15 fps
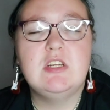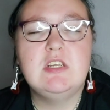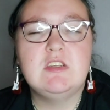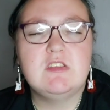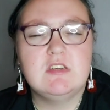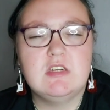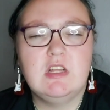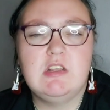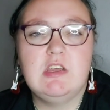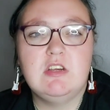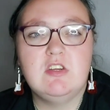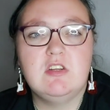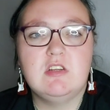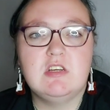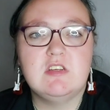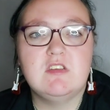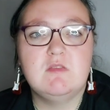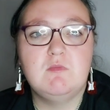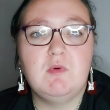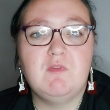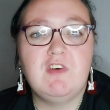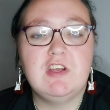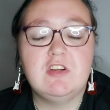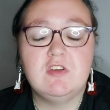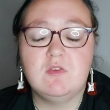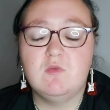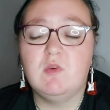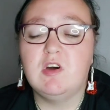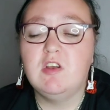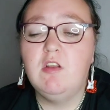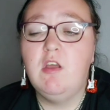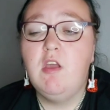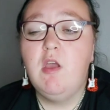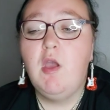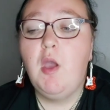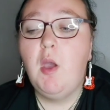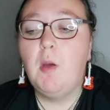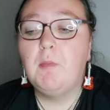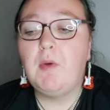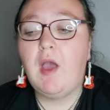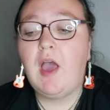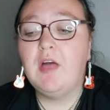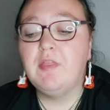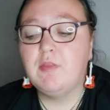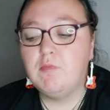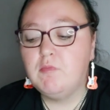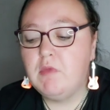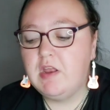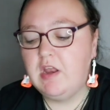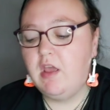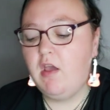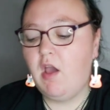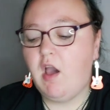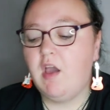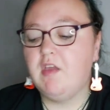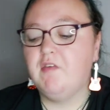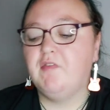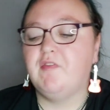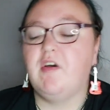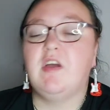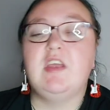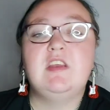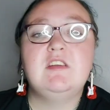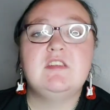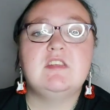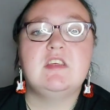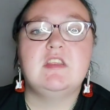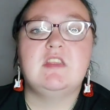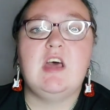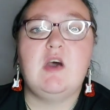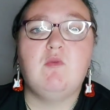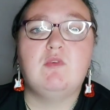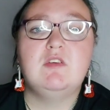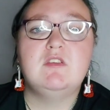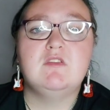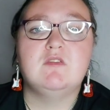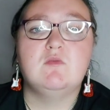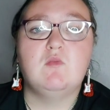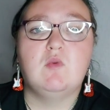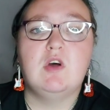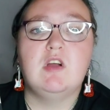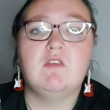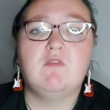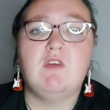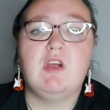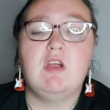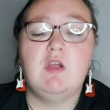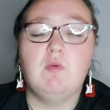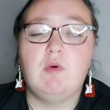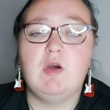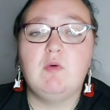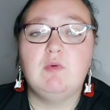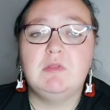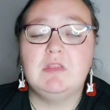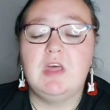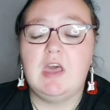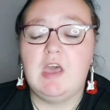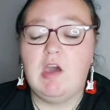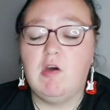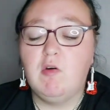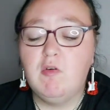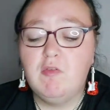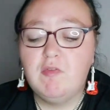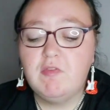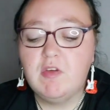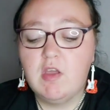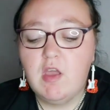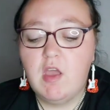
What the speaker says: It's the Collection Last Imperfection one, but at the minute I find that that one doesn't work very well with the e.l.f.